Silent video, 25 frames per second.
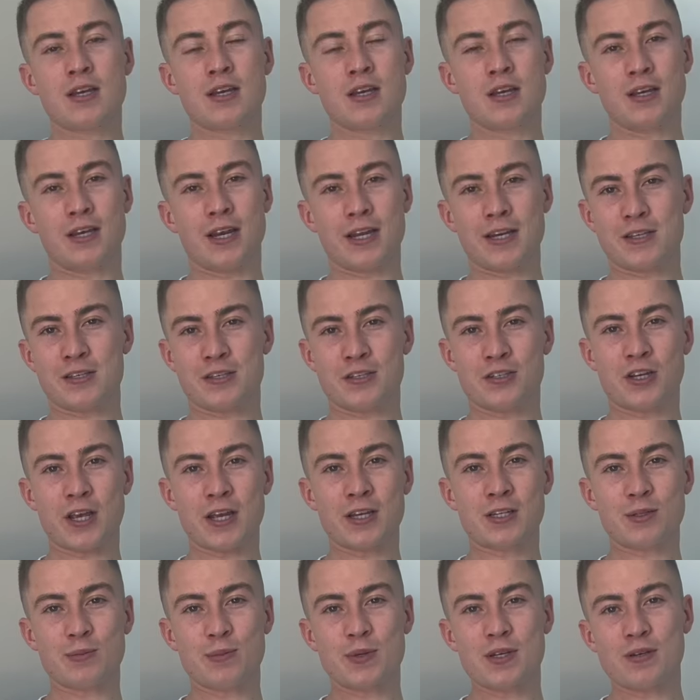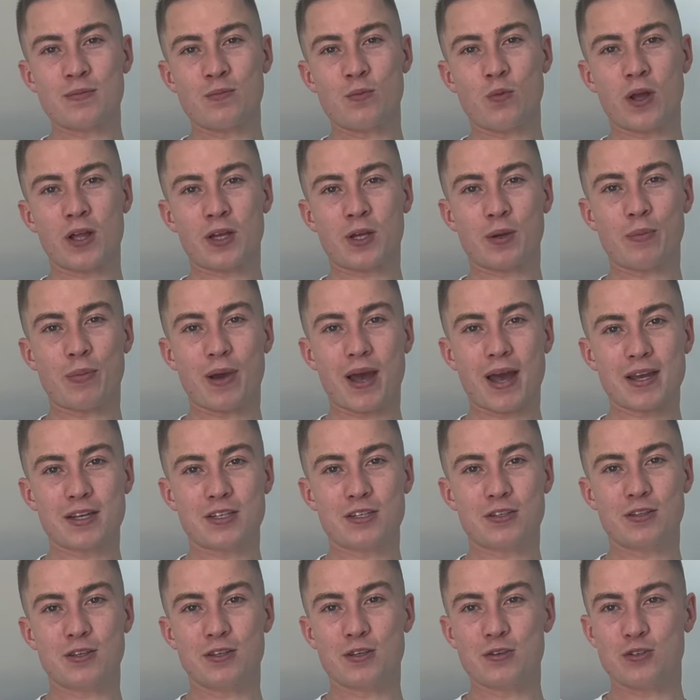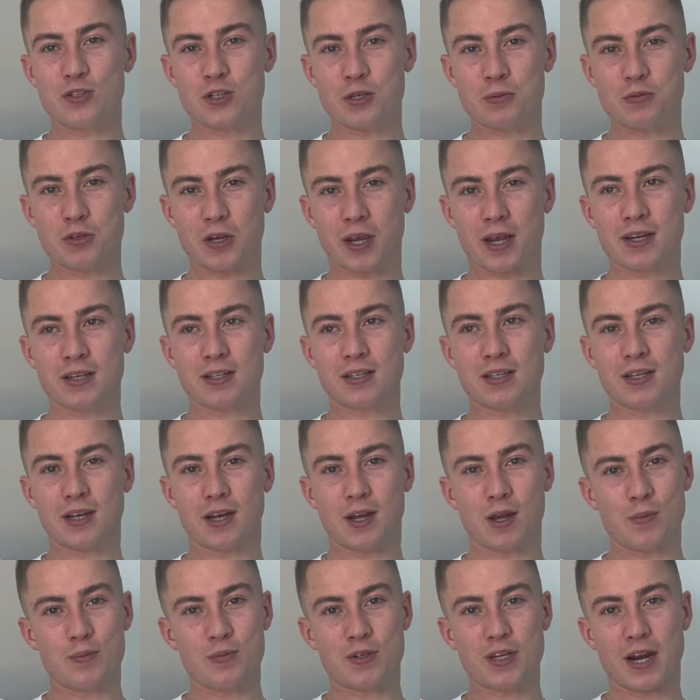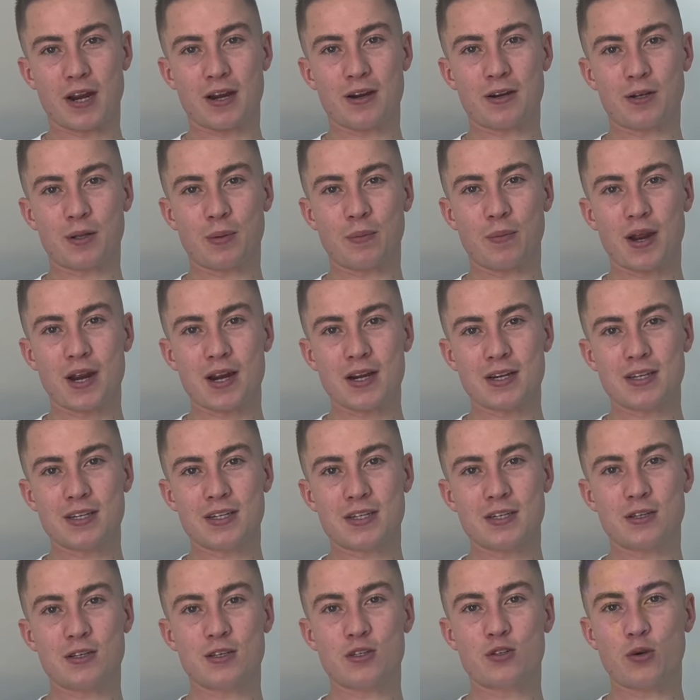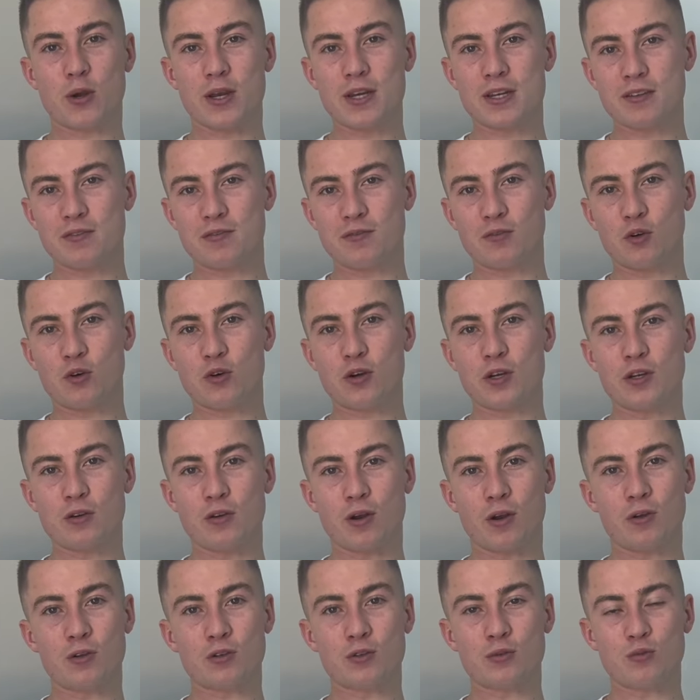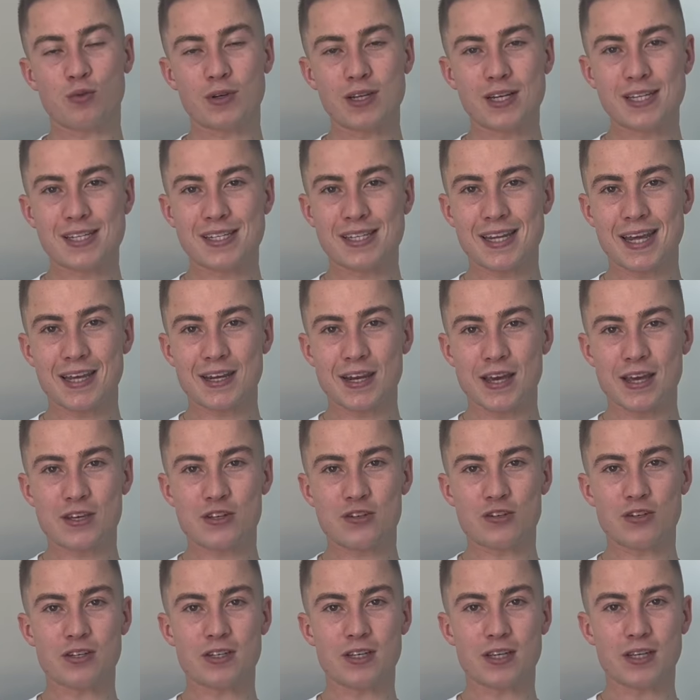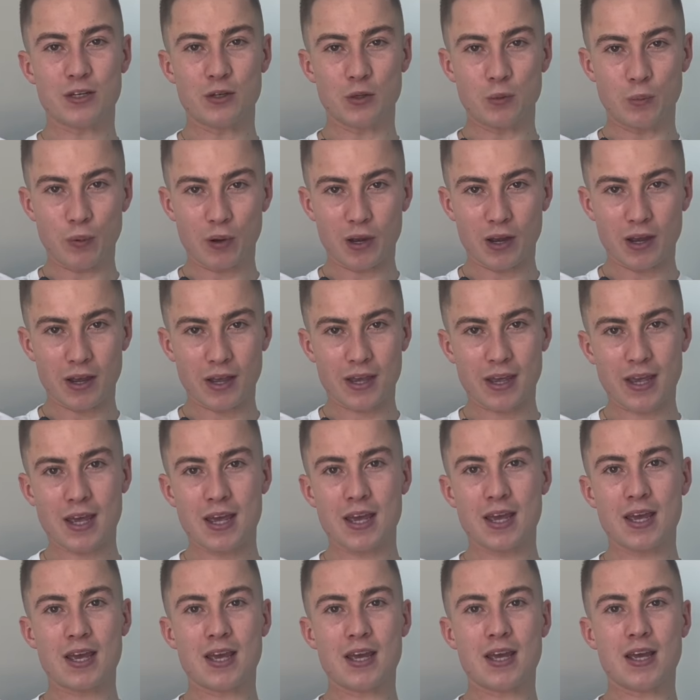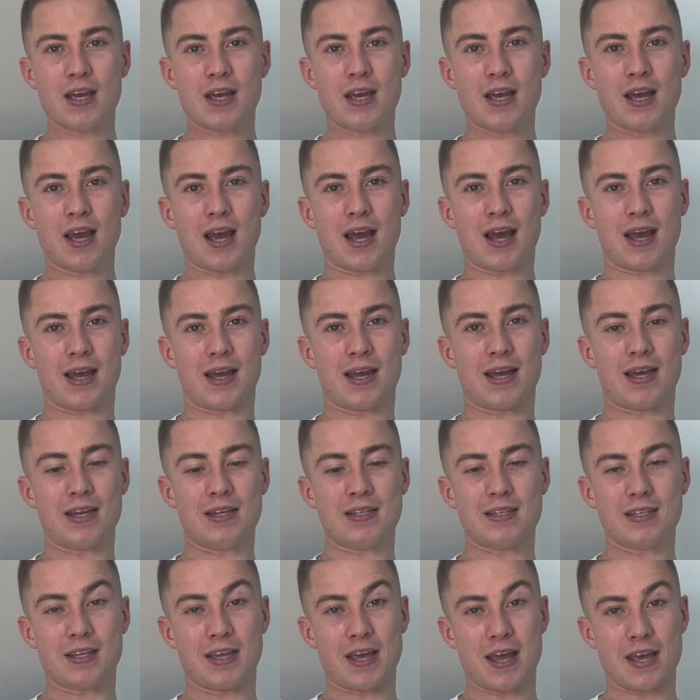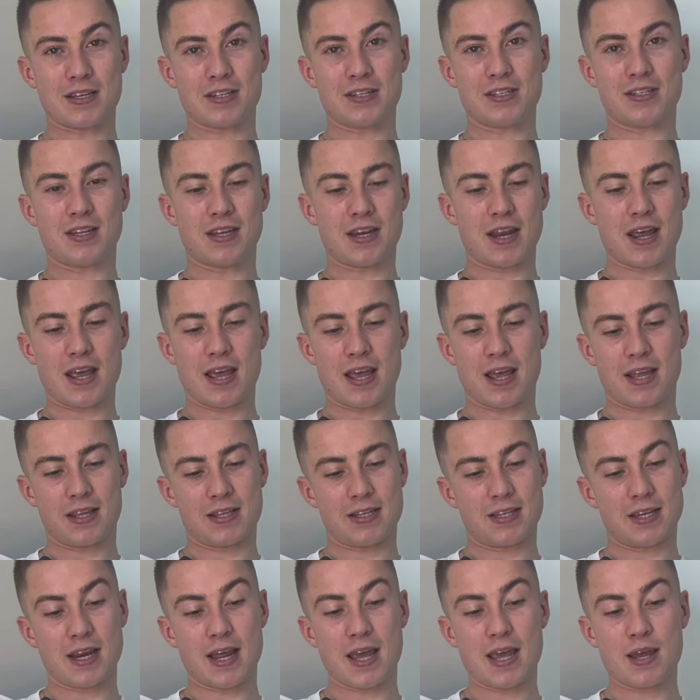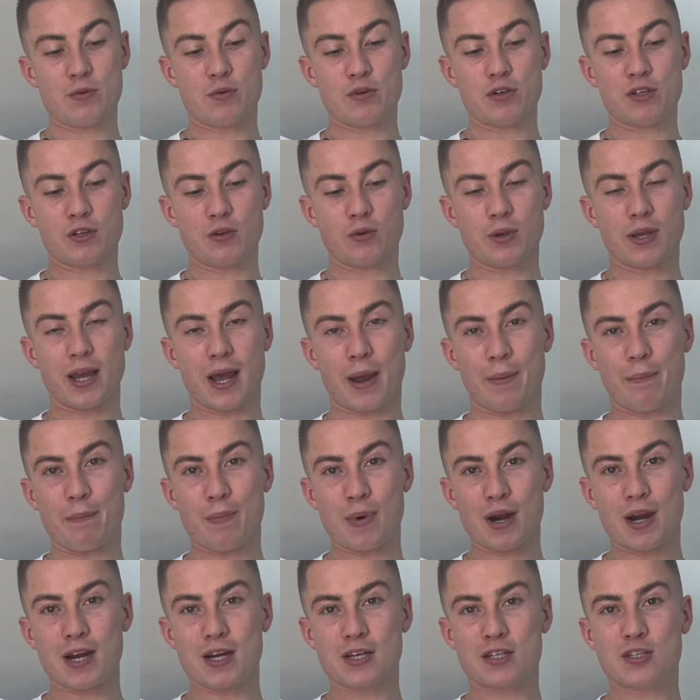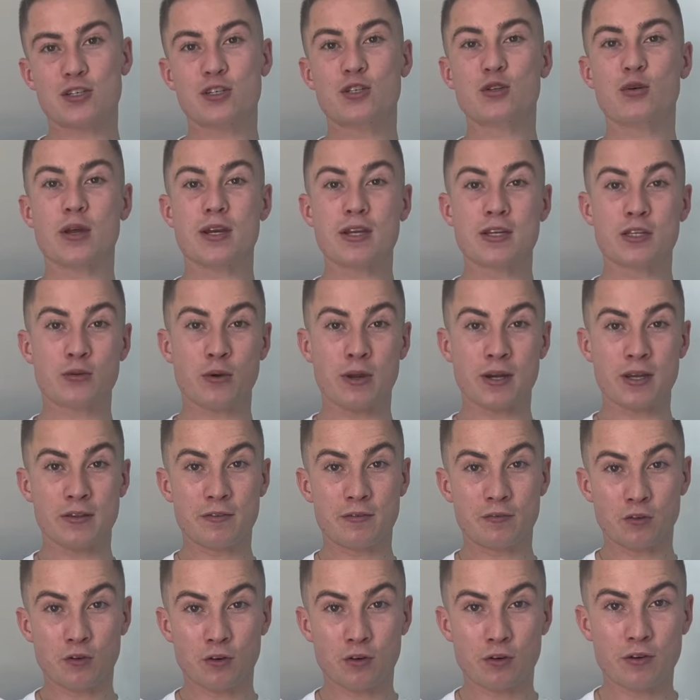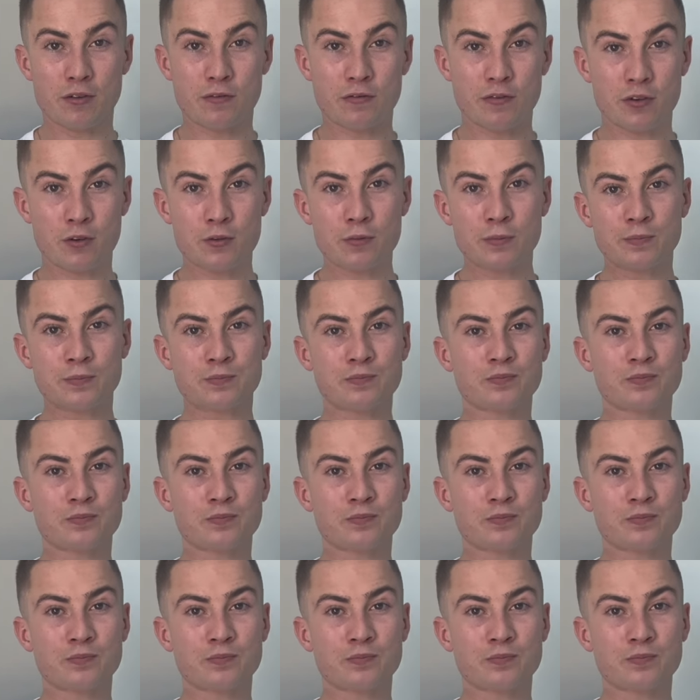Ladies and gentlemen, welcome back to the YouTube channel. I'm Daragh Gilmartin, 24 year old real estate agent in Dubai. And yes, today, today we're doing a March 2024 review.